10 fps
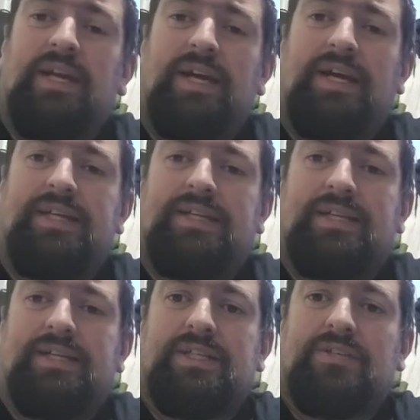and
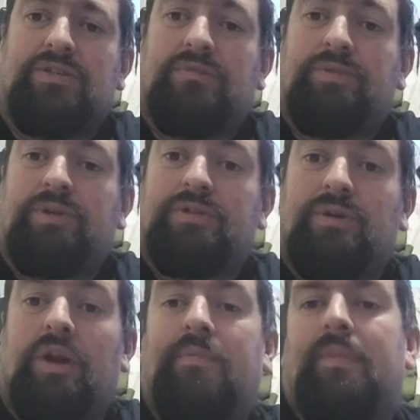stay tuned, because
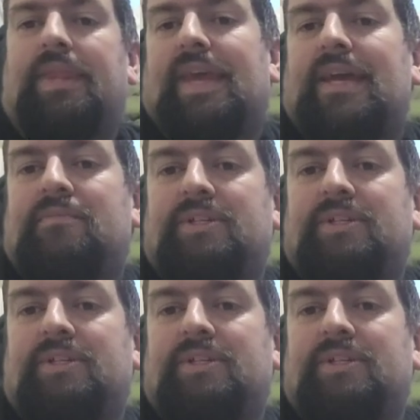the aim